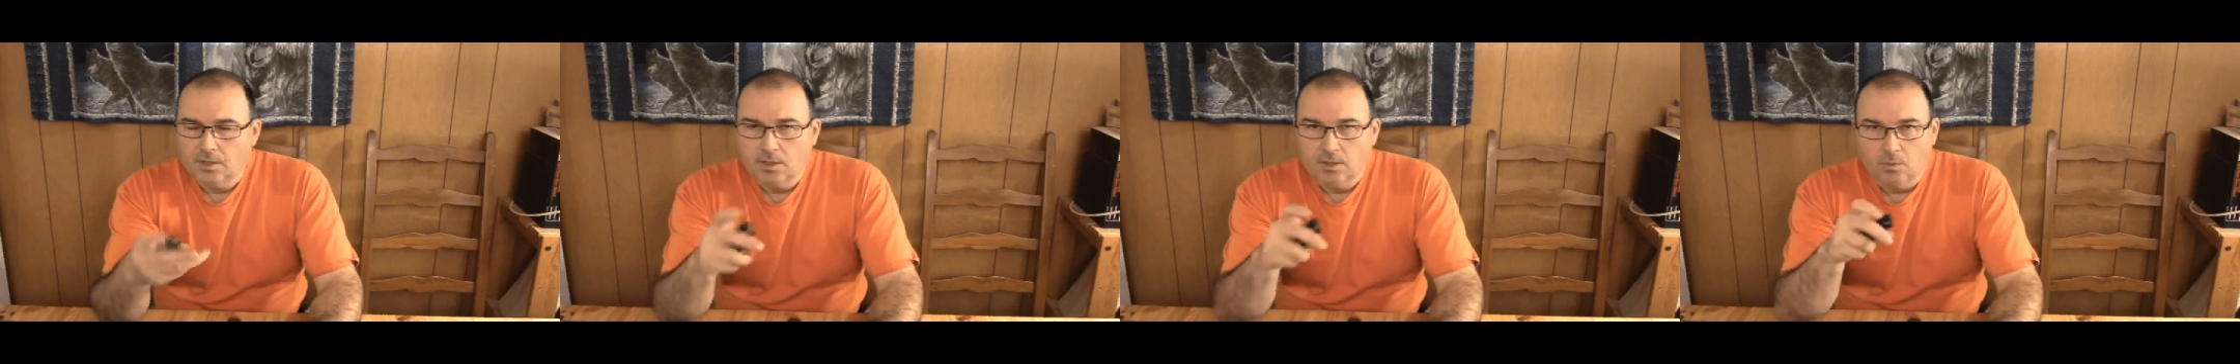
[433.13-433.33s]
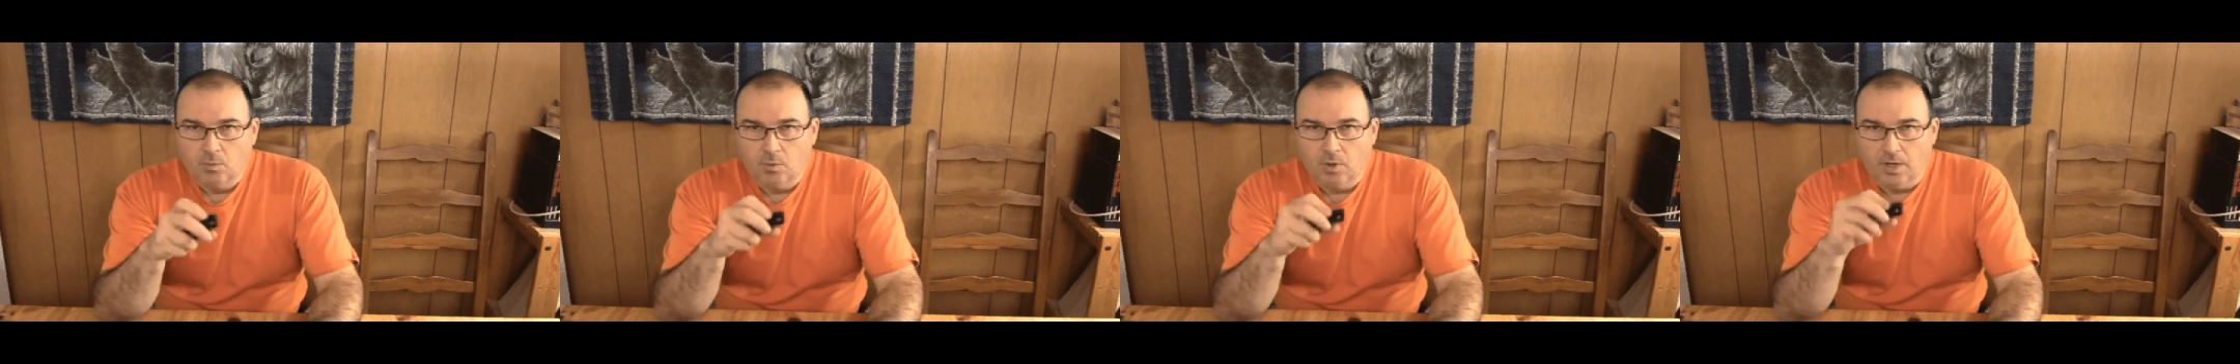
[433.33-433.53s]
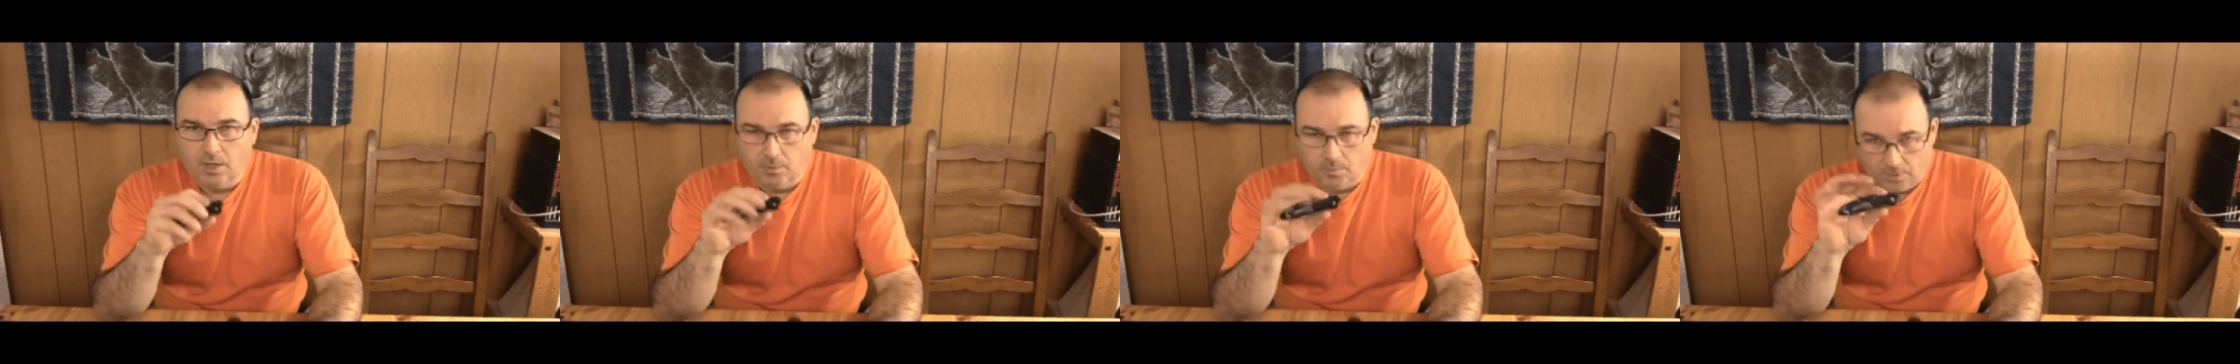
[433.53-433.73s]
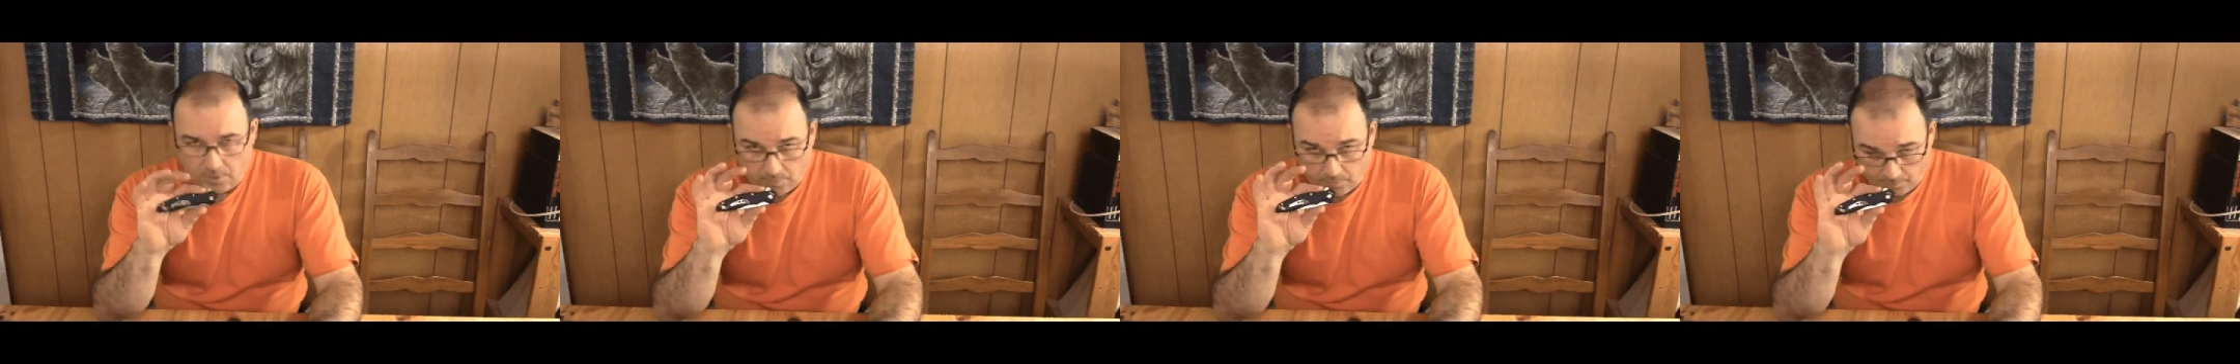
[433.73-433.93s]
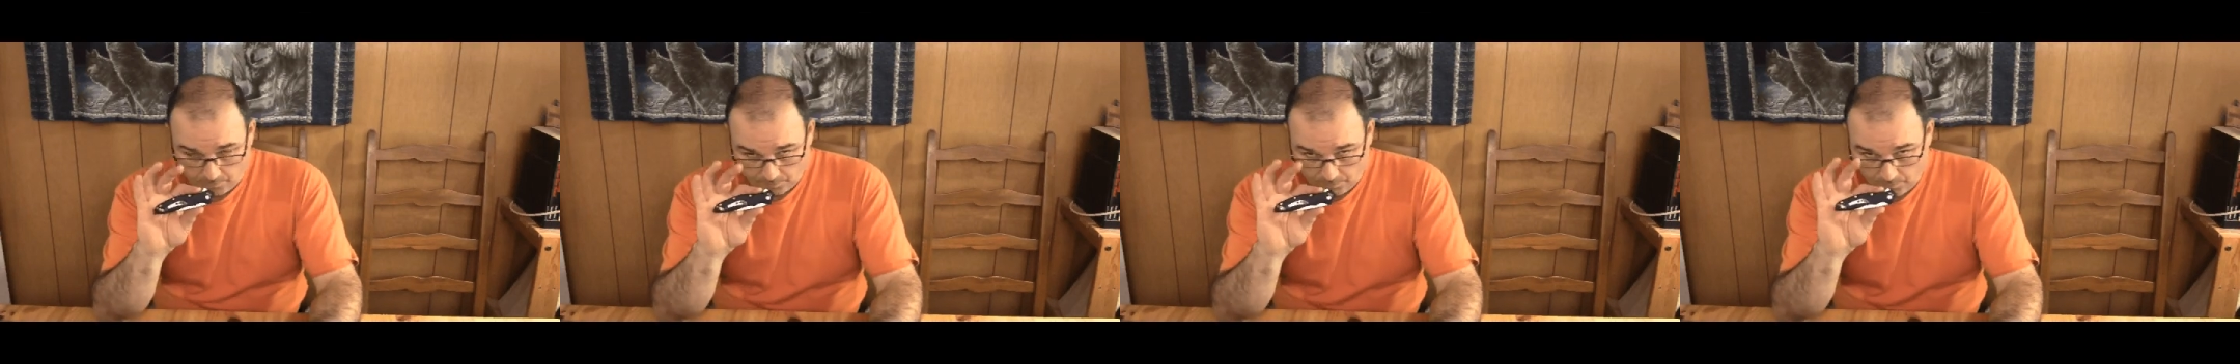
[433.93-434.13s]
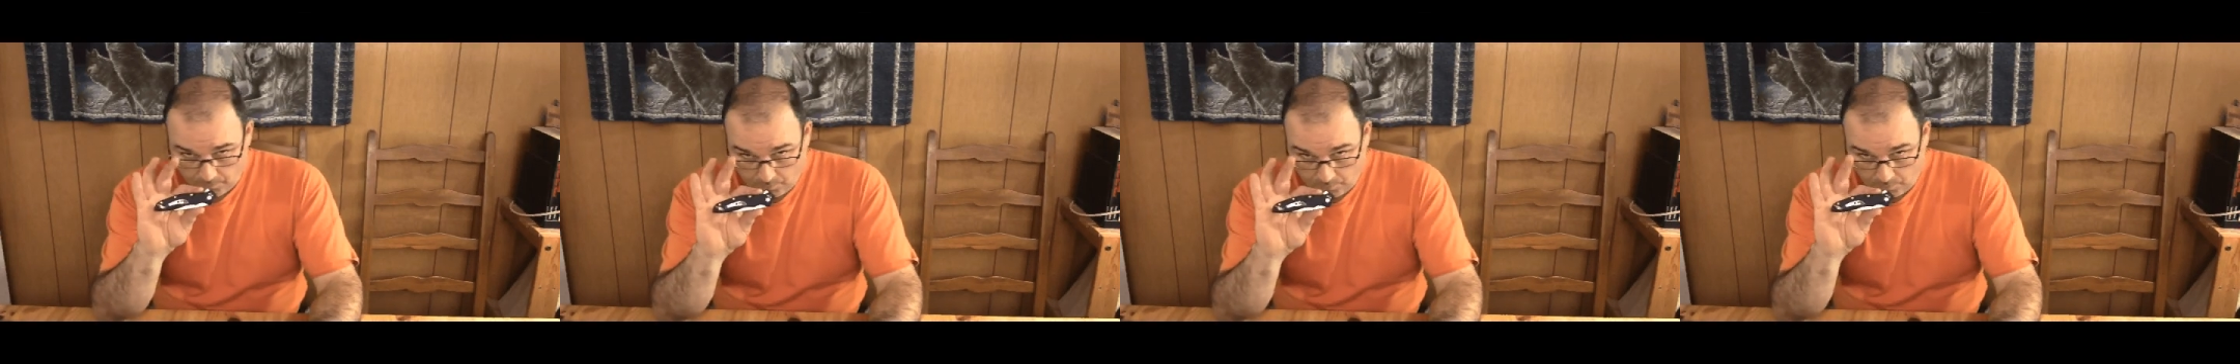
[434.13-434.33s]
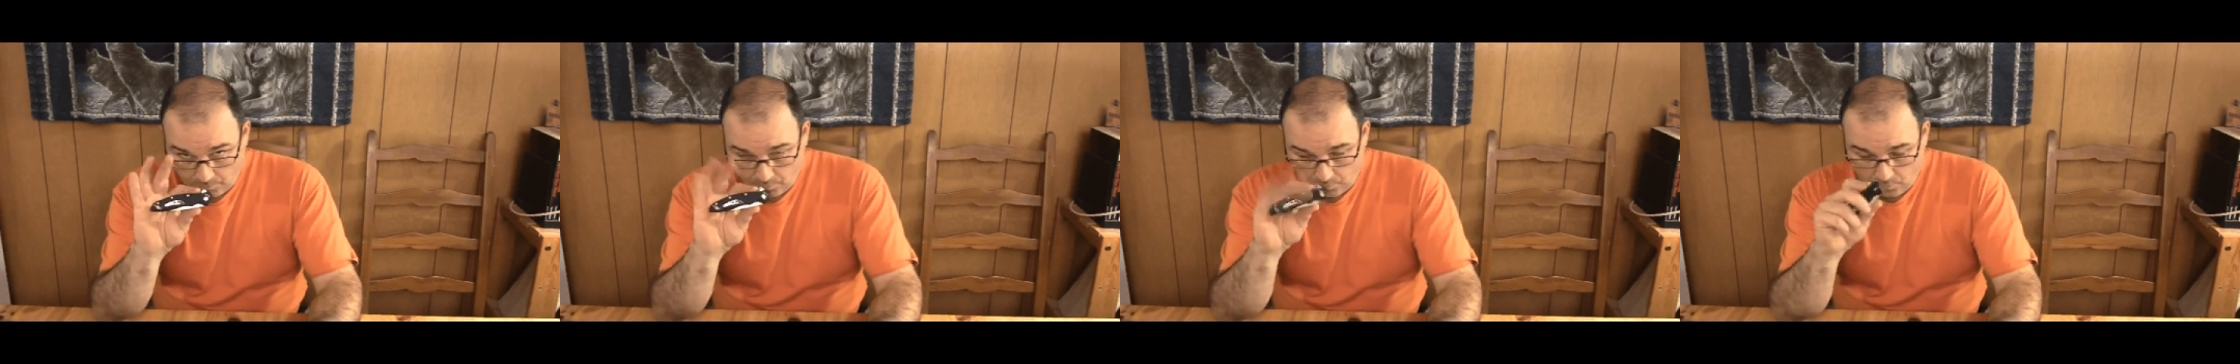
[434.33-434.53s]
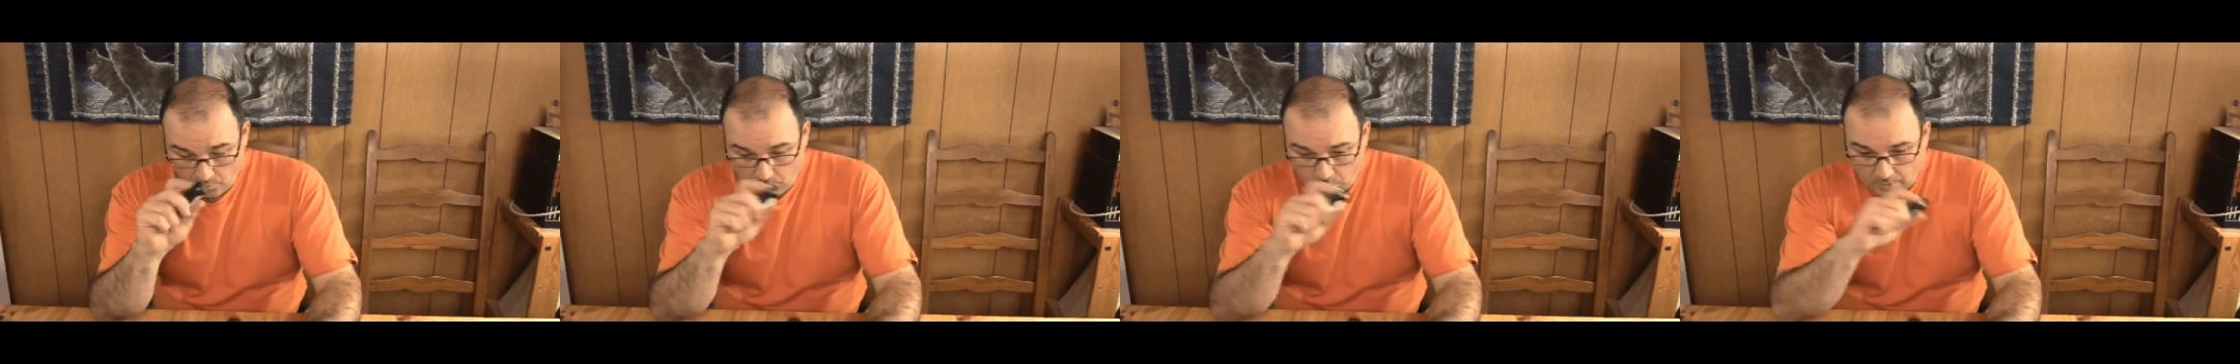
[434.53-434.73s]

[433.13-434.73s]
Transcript: what I want to